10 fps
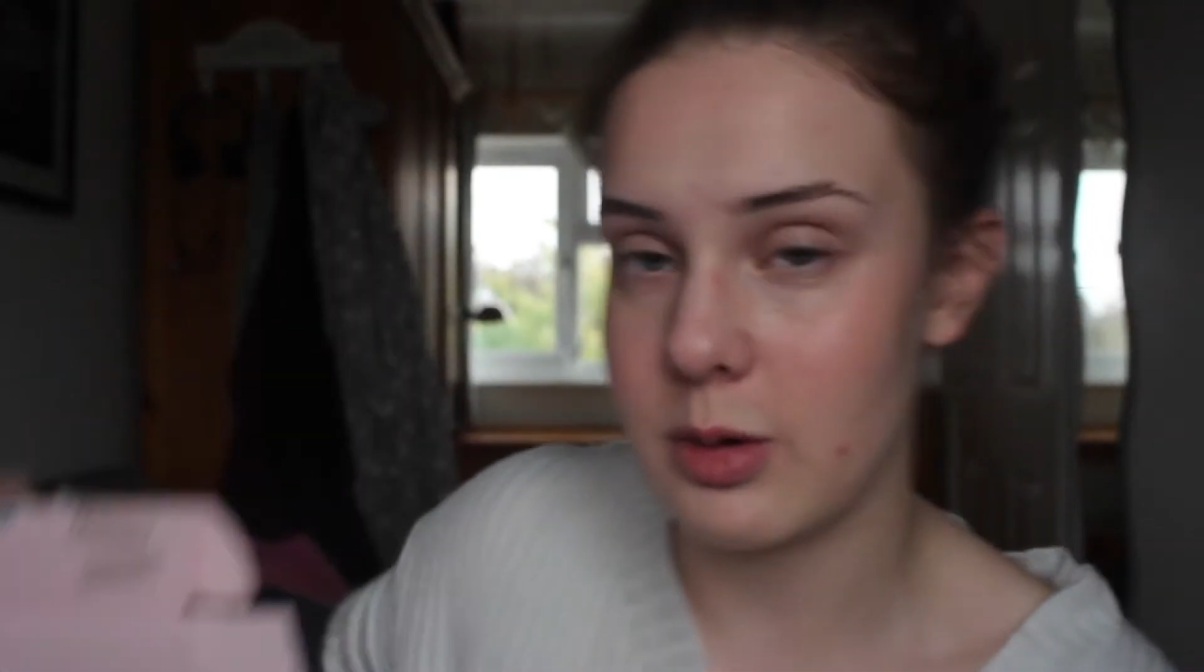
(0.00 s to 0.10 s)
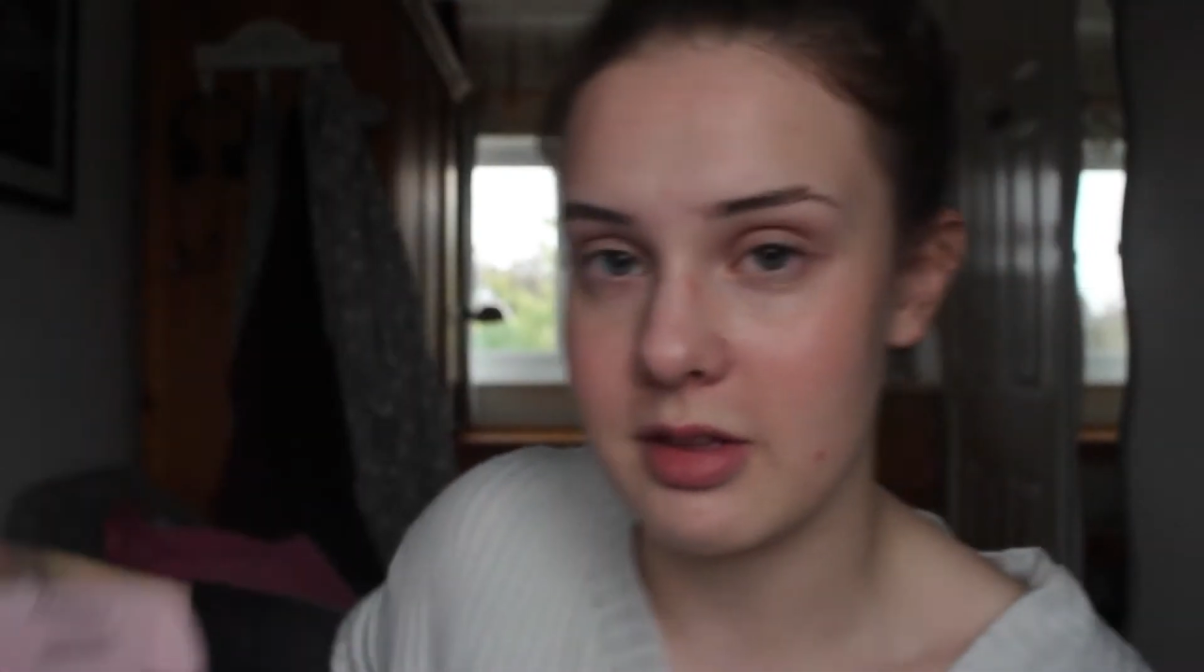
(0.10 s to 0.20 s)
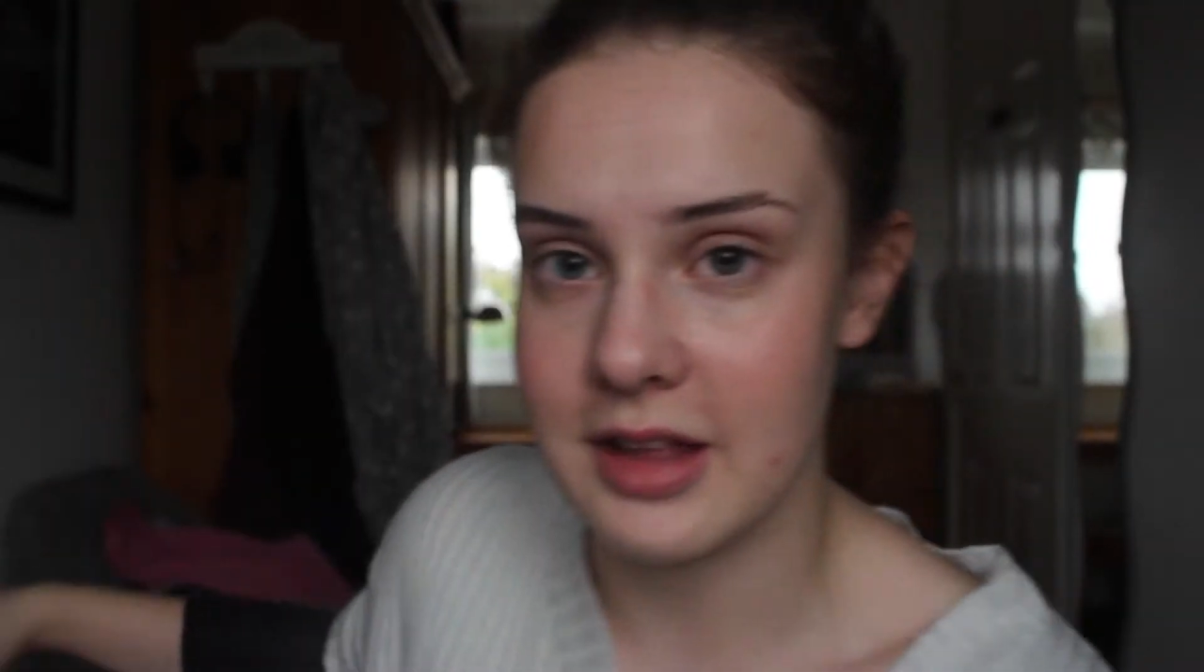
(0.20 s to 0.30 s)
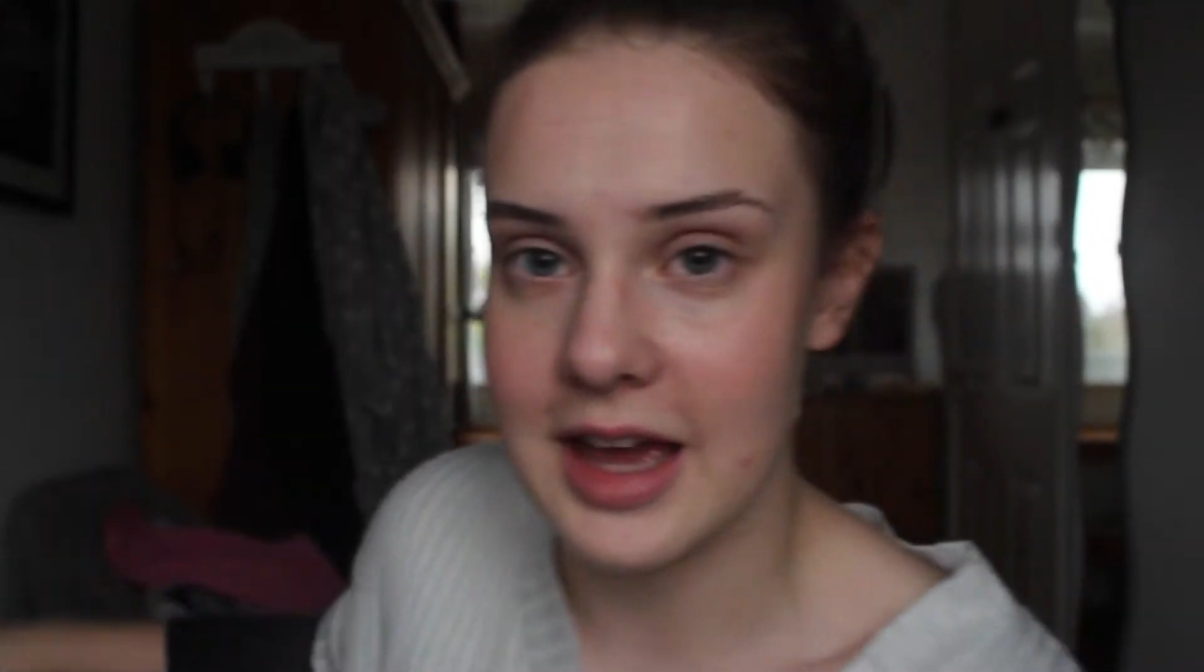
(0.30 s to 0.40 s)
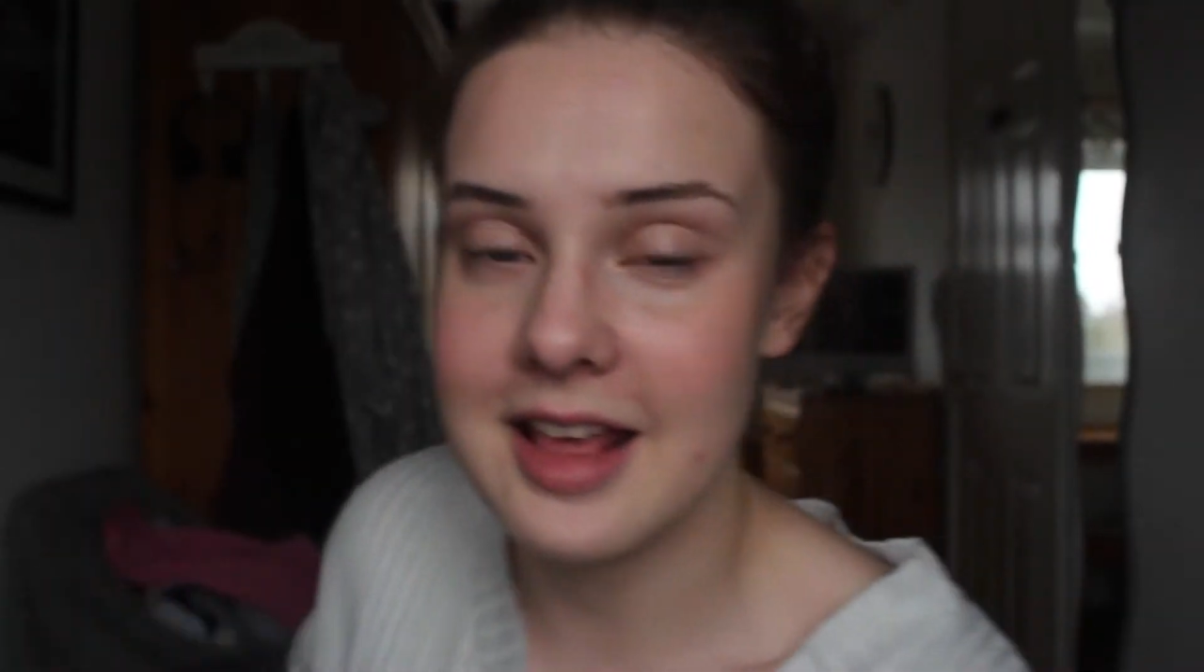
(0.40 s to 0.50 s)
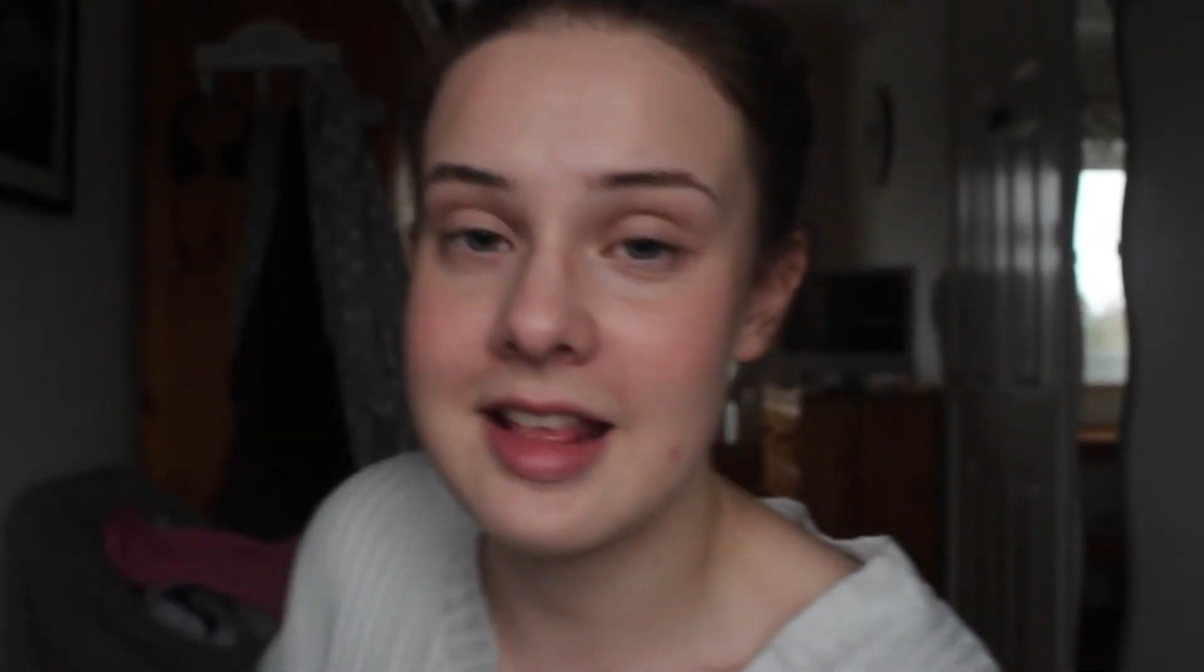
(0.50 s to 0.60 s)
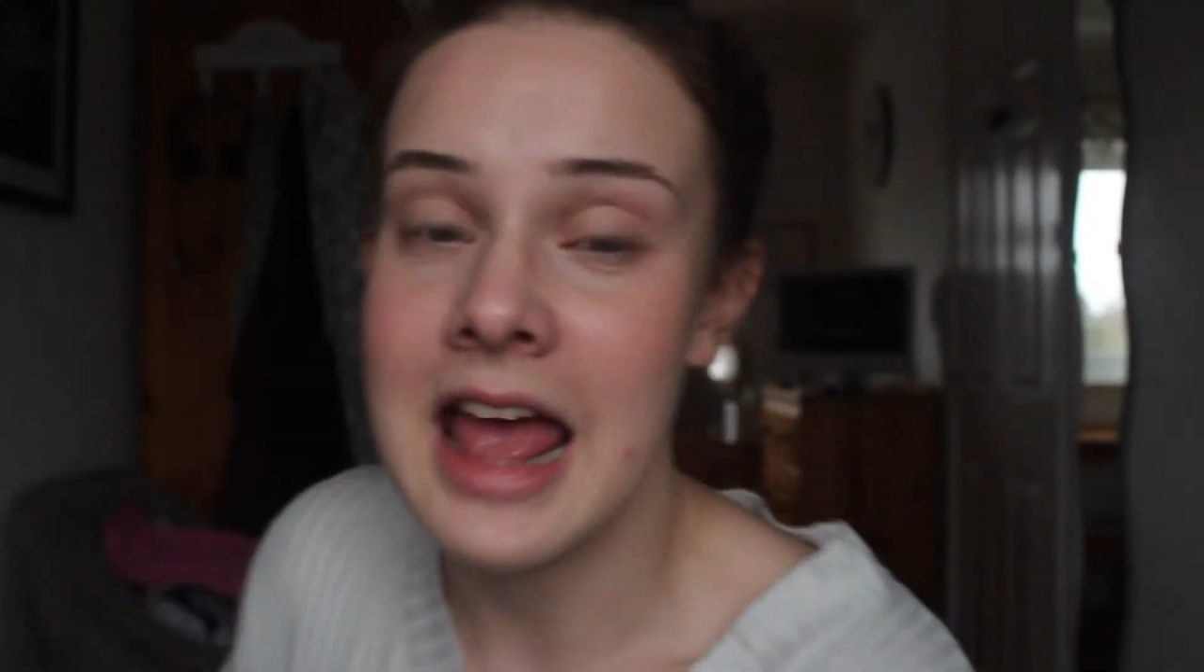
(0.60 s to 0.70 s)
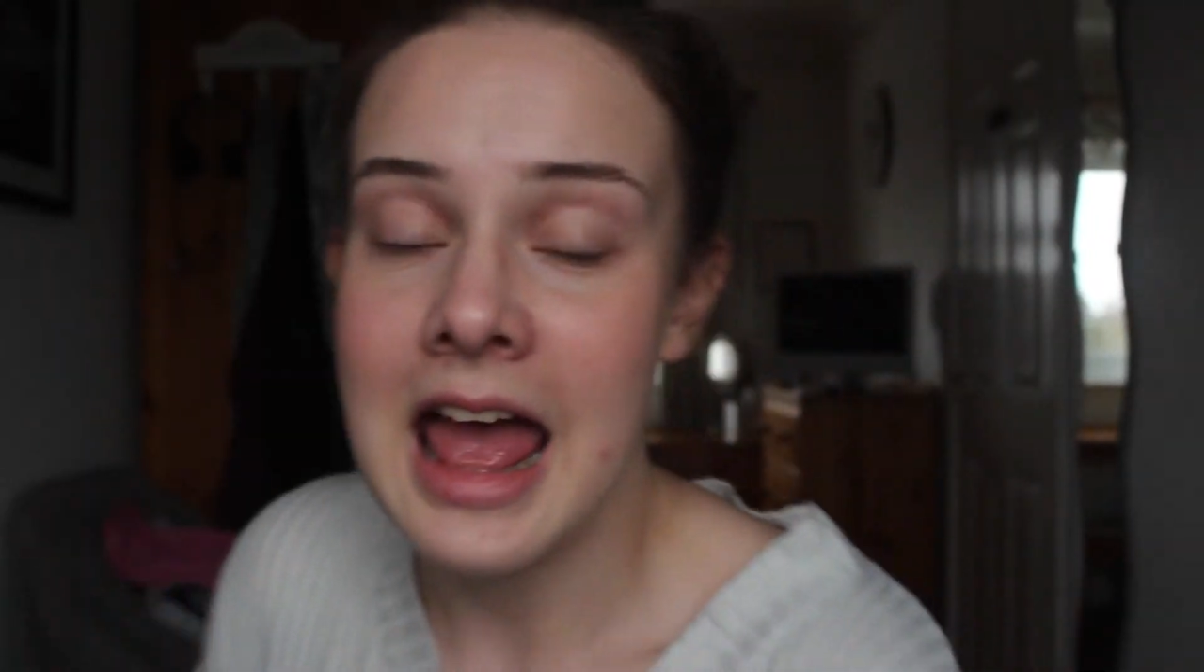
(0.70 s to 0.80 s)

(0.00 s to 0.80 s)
always nice.